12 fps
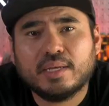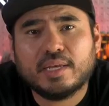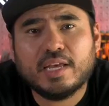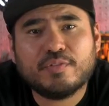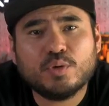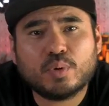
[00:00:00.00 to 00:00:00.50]

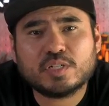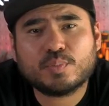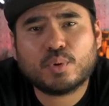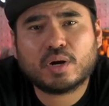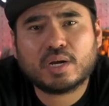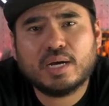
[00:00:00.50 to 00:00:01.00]
If you want to
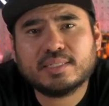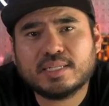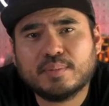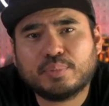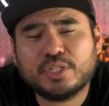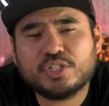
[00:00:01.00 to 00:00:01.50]
support our
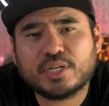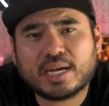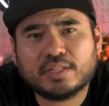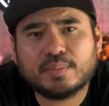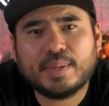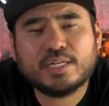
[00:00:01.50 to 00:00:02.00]
content, please check
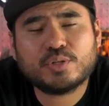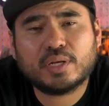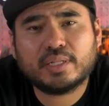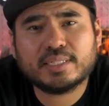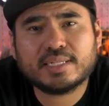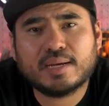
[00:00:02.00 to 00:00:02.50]
out the
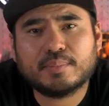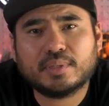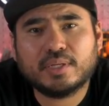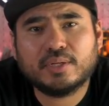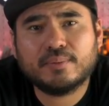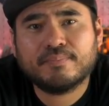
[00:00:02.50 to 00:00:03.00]
Patreon link down
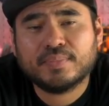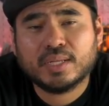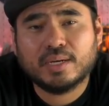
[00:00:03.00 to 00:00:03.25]
below.